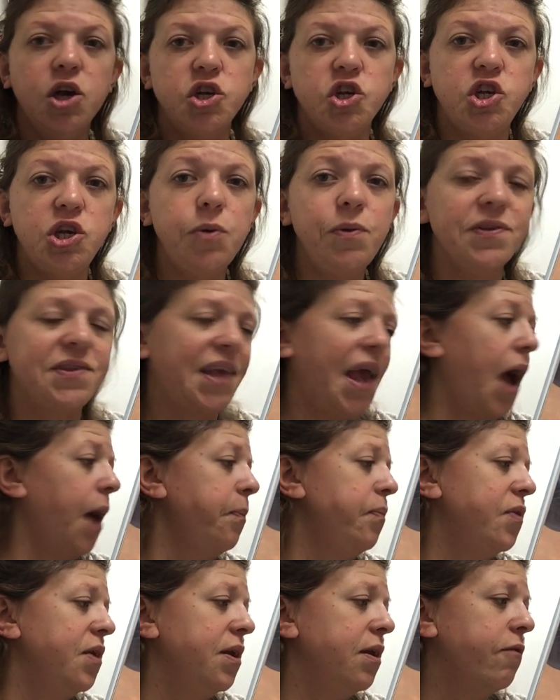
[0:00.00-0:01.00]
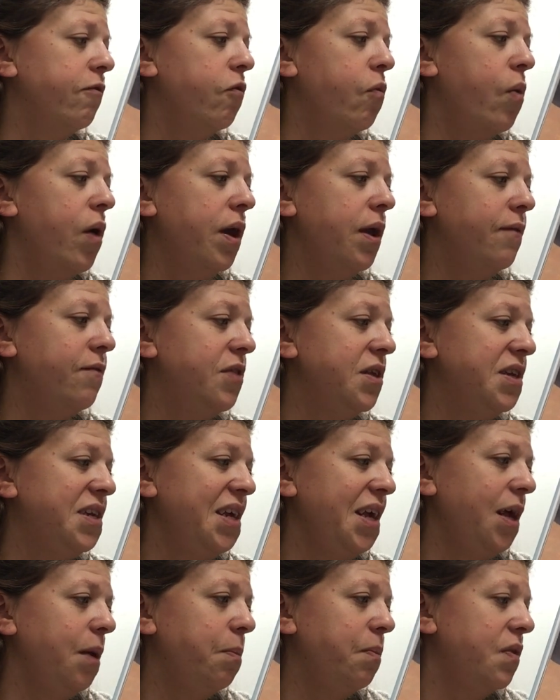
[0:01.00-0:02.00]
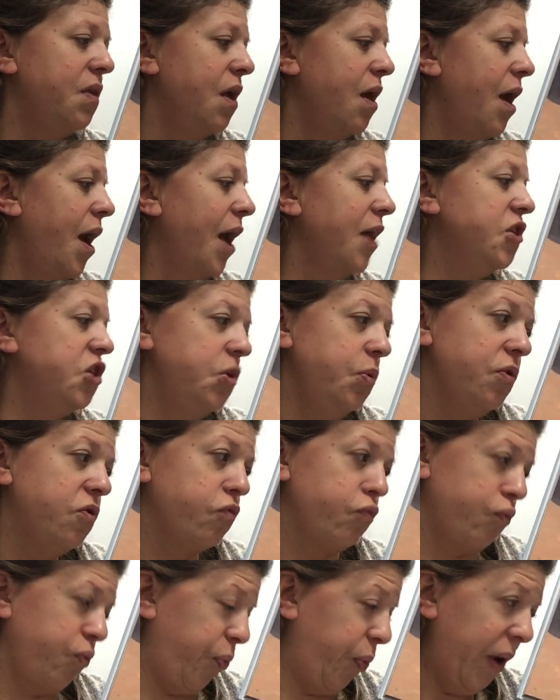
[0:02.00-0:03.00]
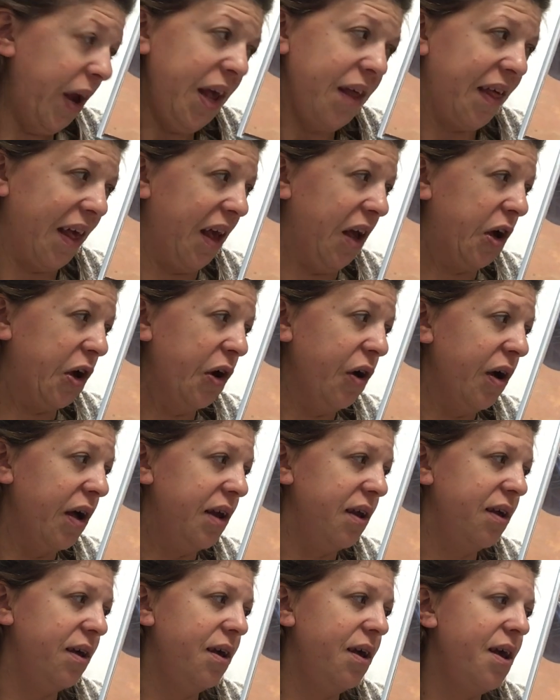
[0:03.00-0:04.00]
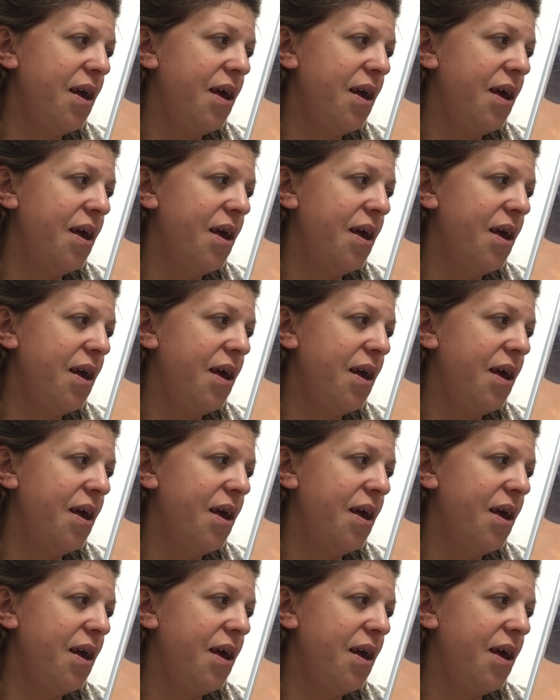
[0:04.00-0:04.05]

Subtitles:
She was captain of one of the teams and she was really good.